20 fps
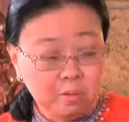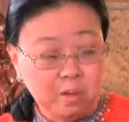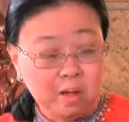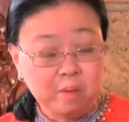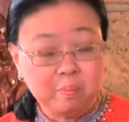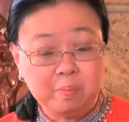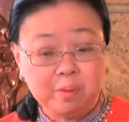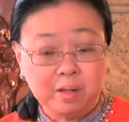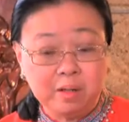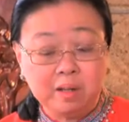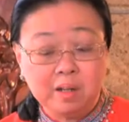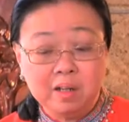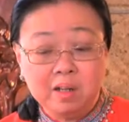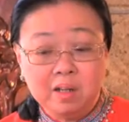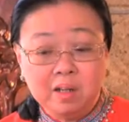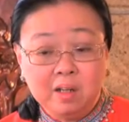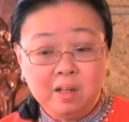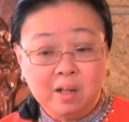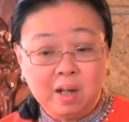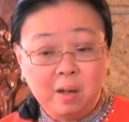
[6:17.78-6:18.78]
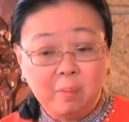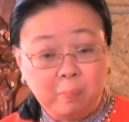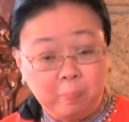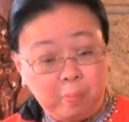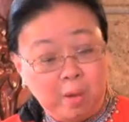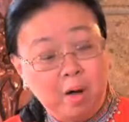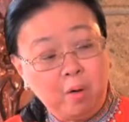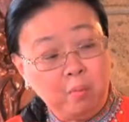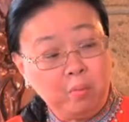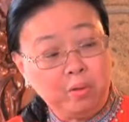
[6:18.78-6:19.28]
have a
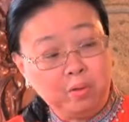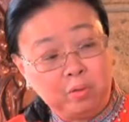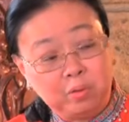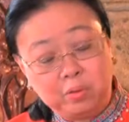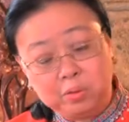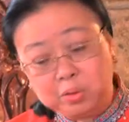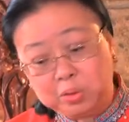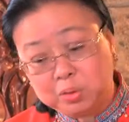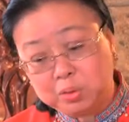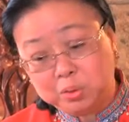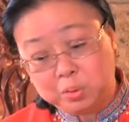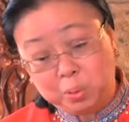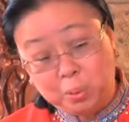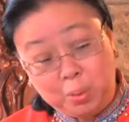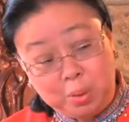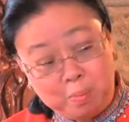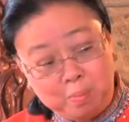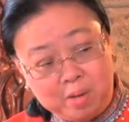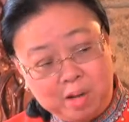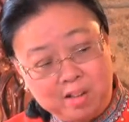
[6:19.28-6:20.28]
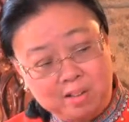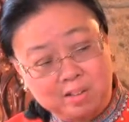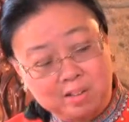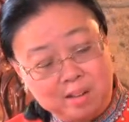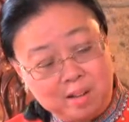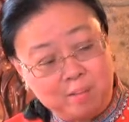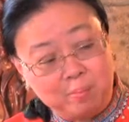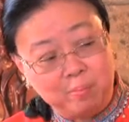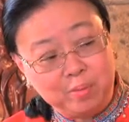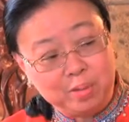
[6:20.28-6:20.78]
power also to remind
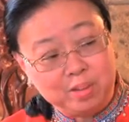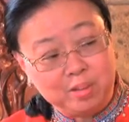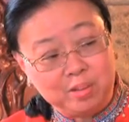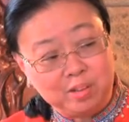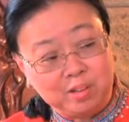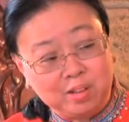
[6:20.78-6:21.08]
them, you know,